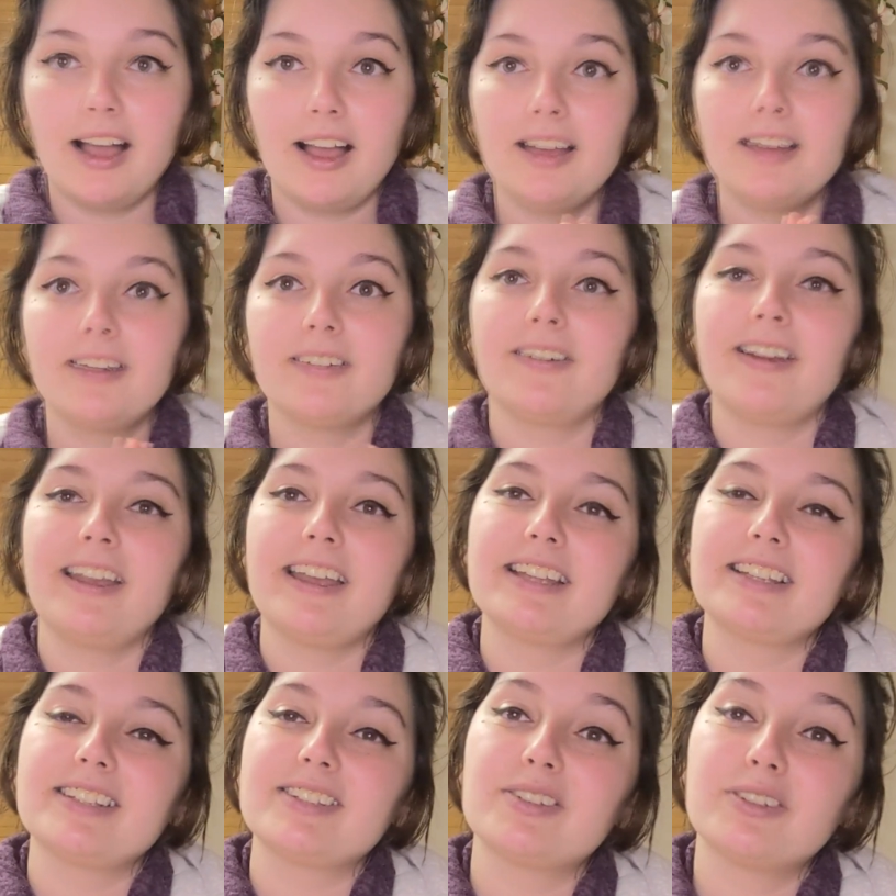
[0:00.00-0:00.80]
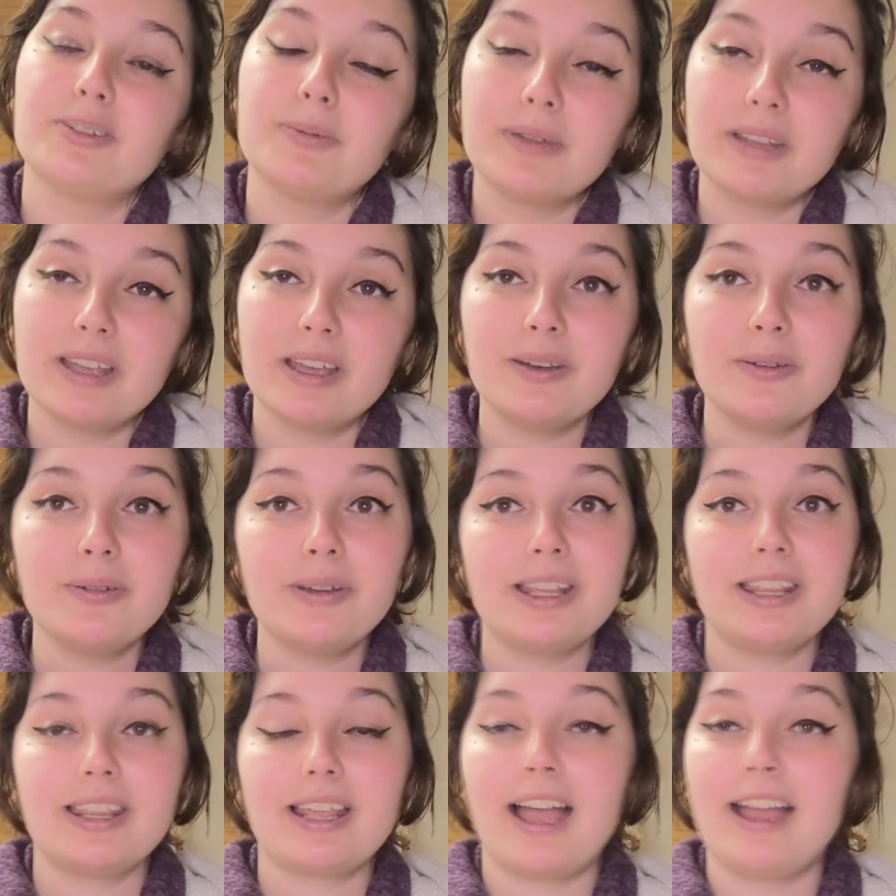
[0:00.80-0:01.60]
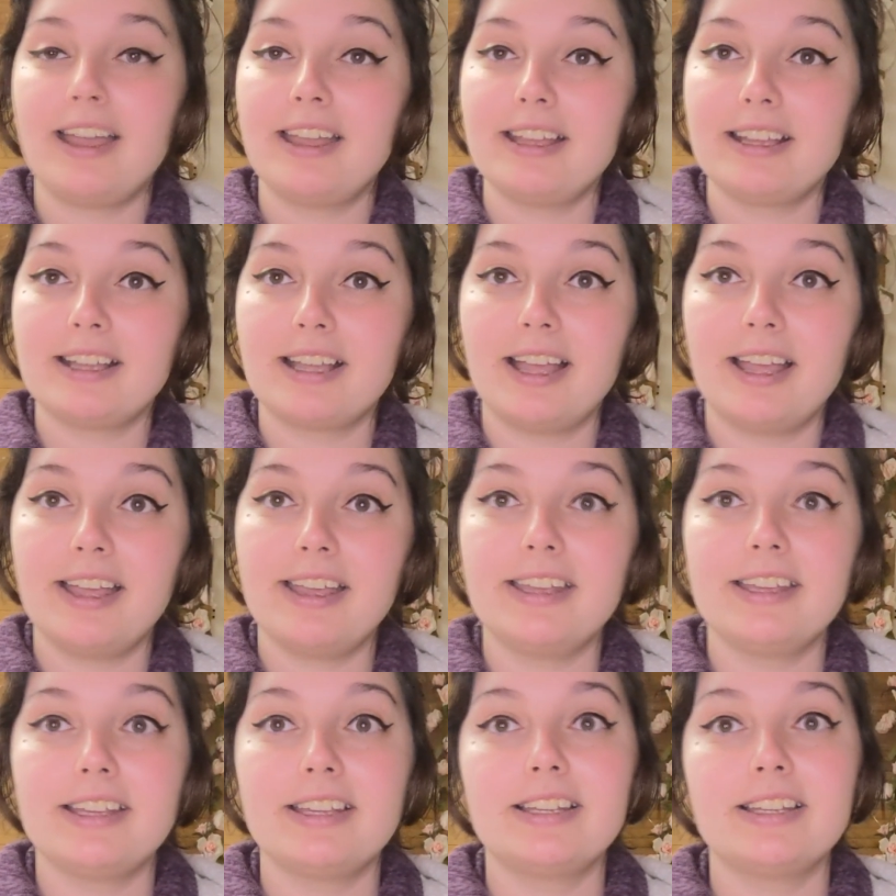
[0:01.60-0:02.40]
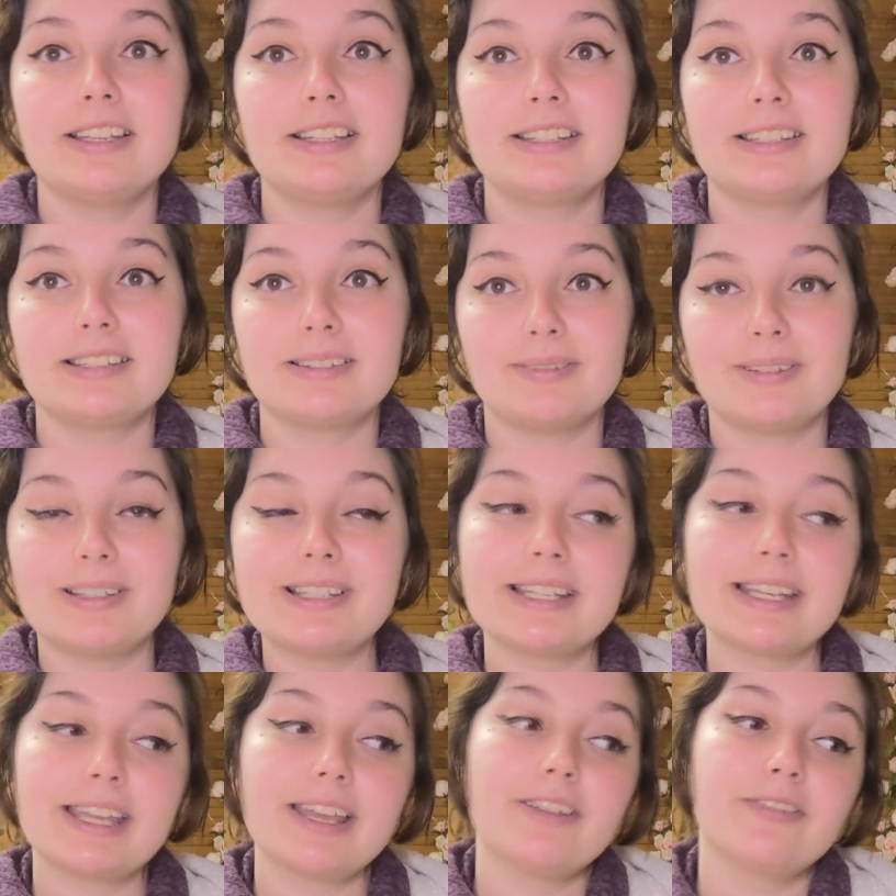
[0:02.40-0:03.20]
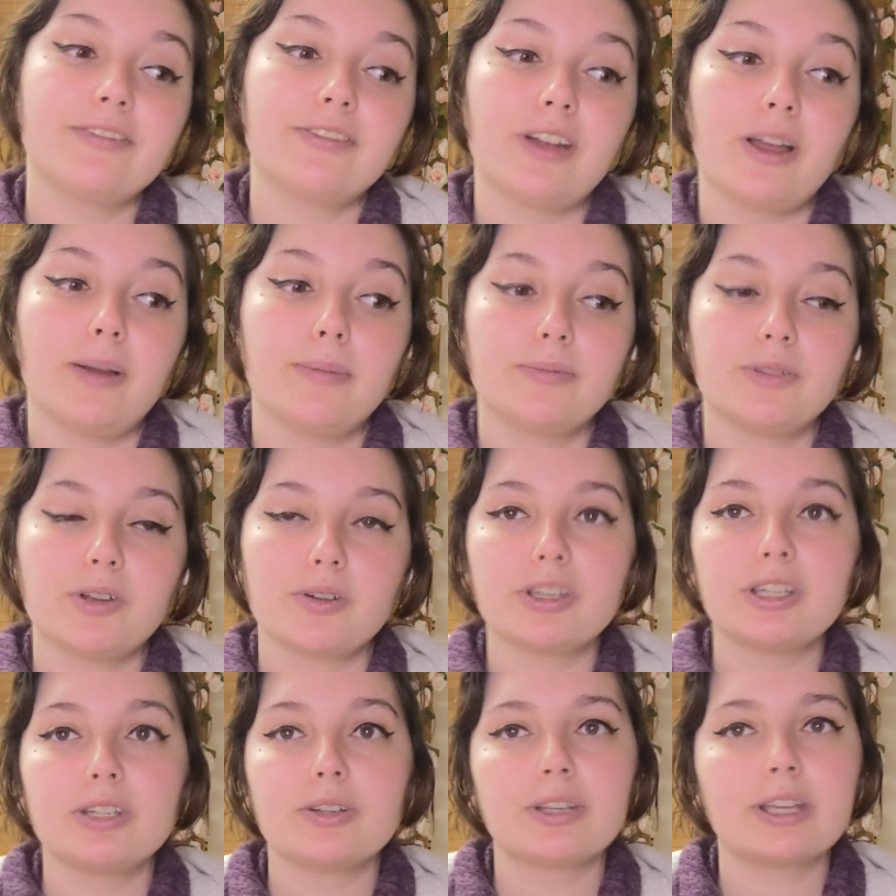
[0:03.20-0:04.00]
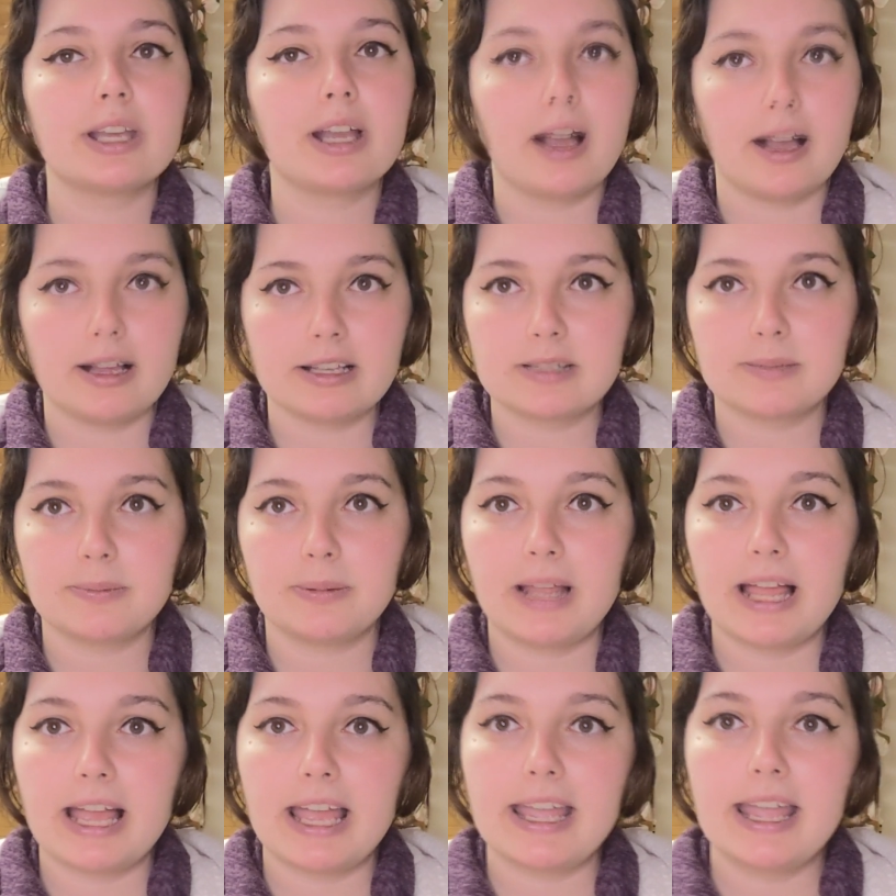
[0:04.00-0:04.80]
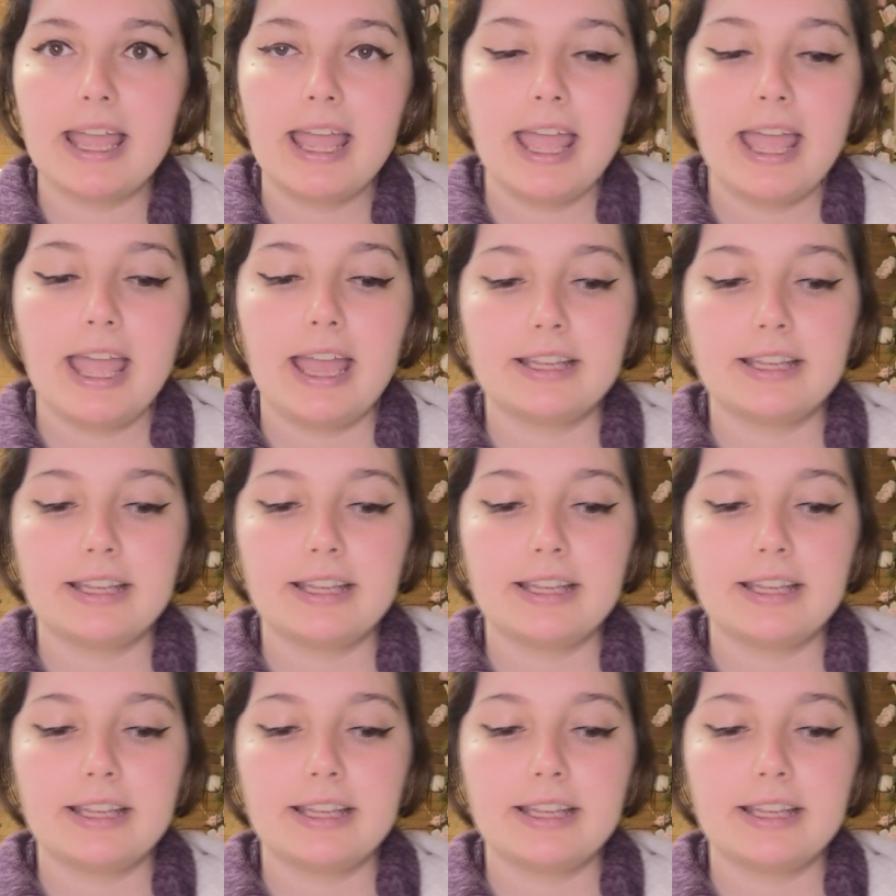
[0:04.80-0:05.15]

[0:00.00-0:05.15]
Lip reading: Alright, so to begin with, Ayaka is once again from DokiDoki Cosplay,